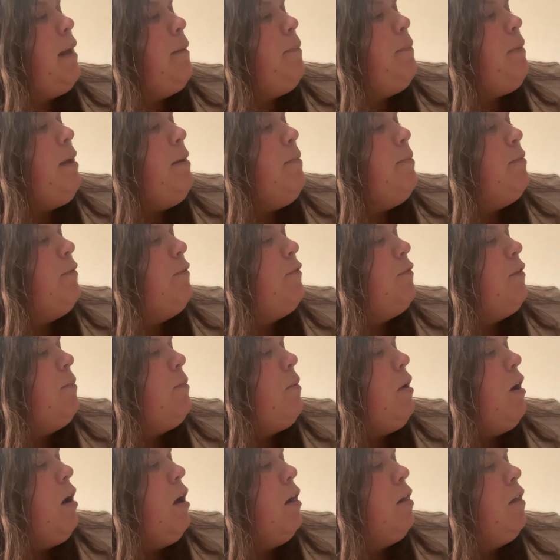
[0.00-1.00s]
people from
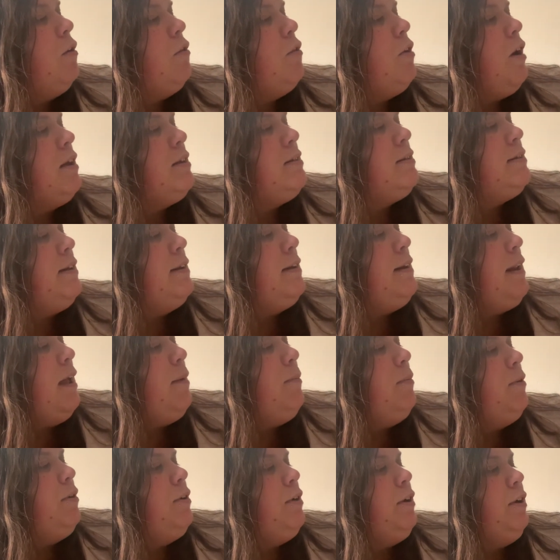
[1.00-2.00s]
all across the
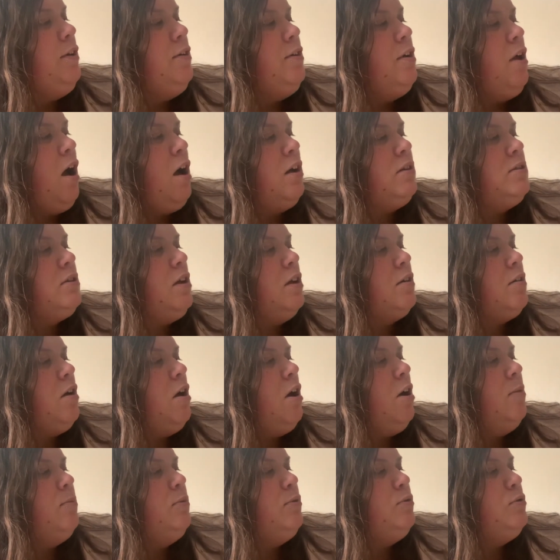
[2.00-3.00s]
neighborhood knocked on
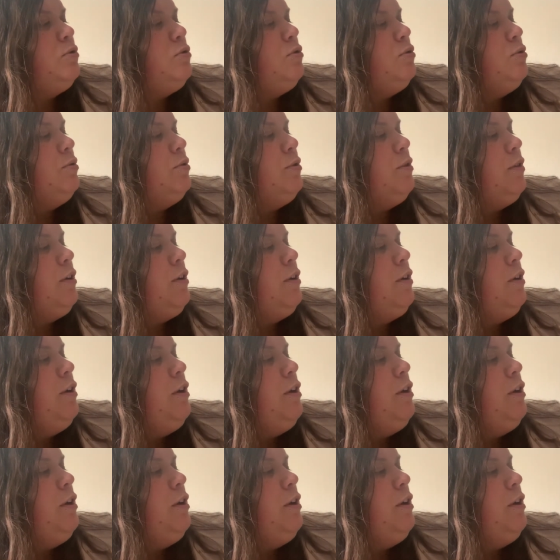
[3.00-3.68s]
Amu's door.